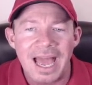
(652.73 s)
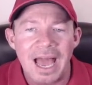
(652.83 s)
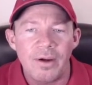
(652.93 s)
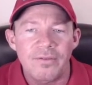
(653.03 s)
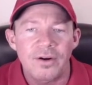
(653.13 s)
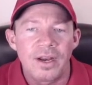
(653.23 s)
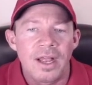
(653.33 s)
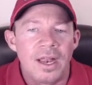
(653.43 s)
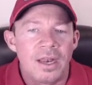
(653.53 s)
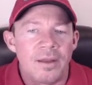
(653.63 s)
However,
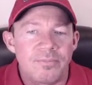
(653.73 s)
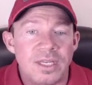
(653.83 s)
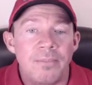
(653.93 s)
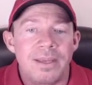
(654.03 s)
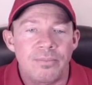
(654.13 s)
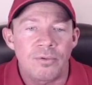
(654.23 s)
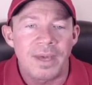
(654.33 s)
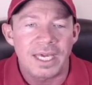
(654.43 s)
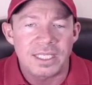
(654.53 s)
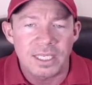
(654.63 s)
some people
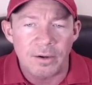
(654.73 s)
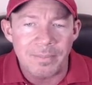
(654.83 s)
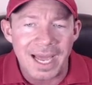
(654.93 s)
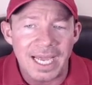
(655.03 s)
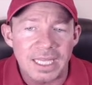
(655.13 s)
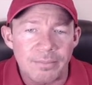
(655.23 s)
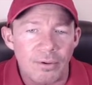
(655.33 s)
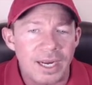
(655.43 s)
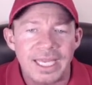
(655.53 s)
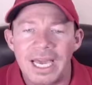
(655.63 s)
may consider buying the
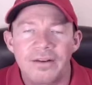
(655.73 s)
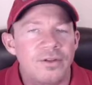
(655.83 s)
breakout.